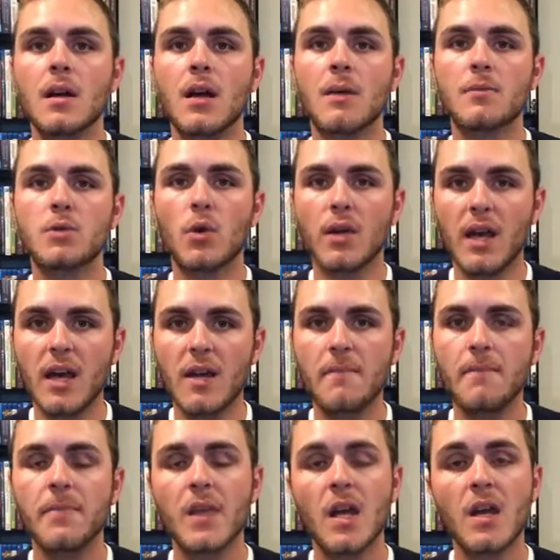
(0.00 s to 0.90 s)
Um, so
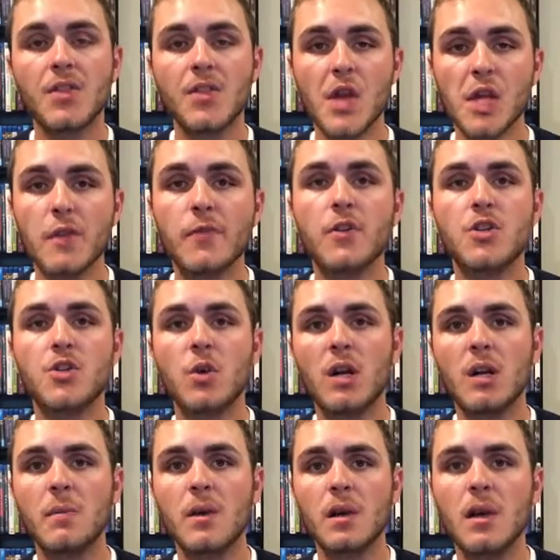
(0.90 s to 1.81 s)
again, thank you for
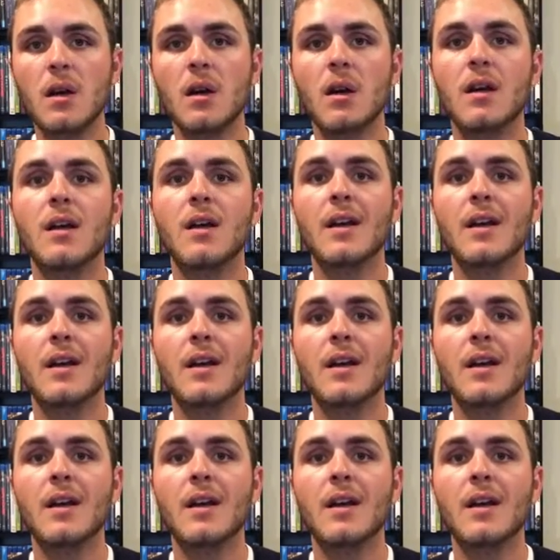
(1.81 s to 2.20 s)
joining me.